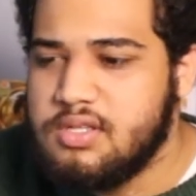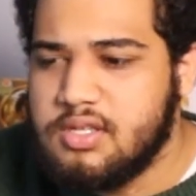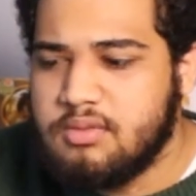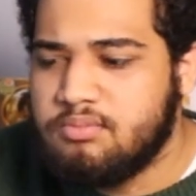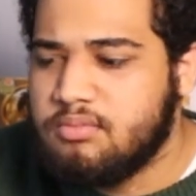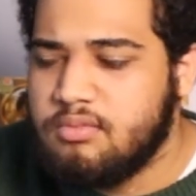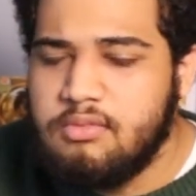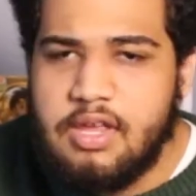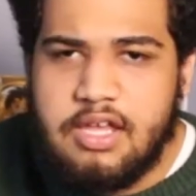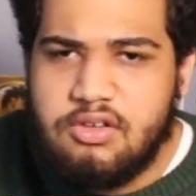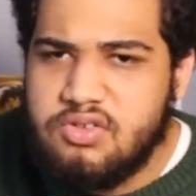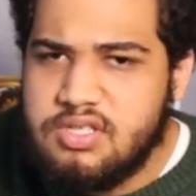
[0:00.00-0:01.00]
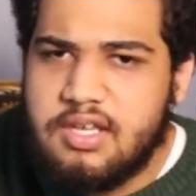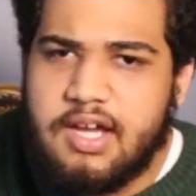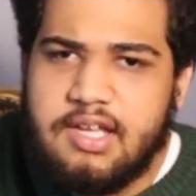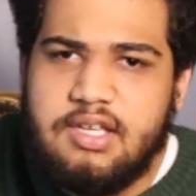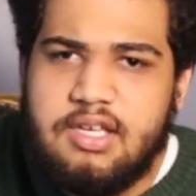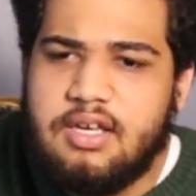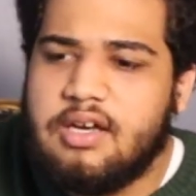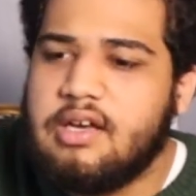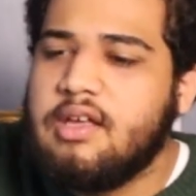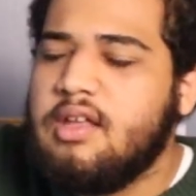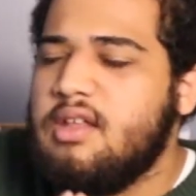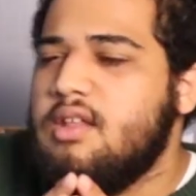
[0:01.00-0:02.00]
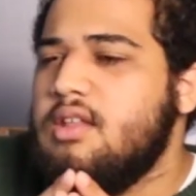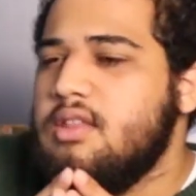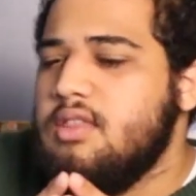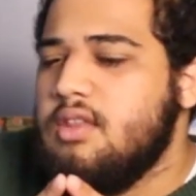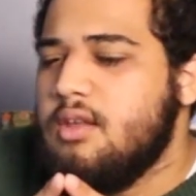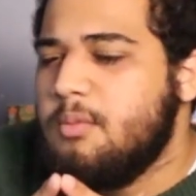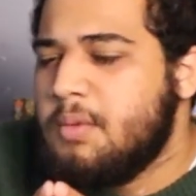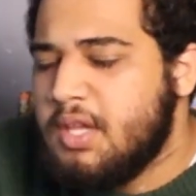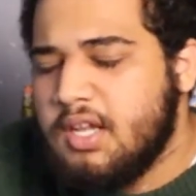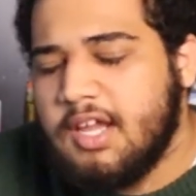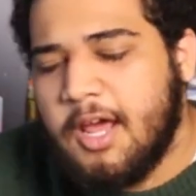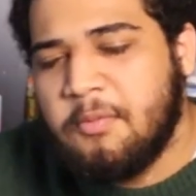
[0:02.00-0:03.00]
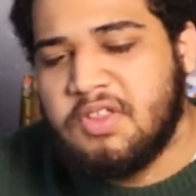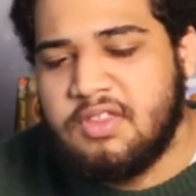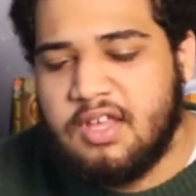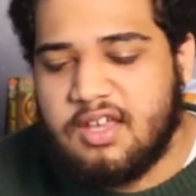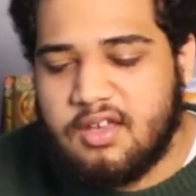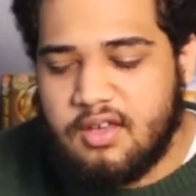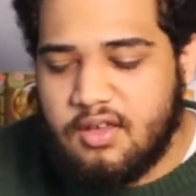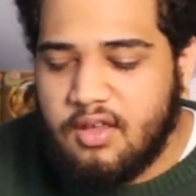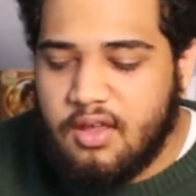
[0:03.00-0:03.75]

It's an interesting idea. Then they have to think,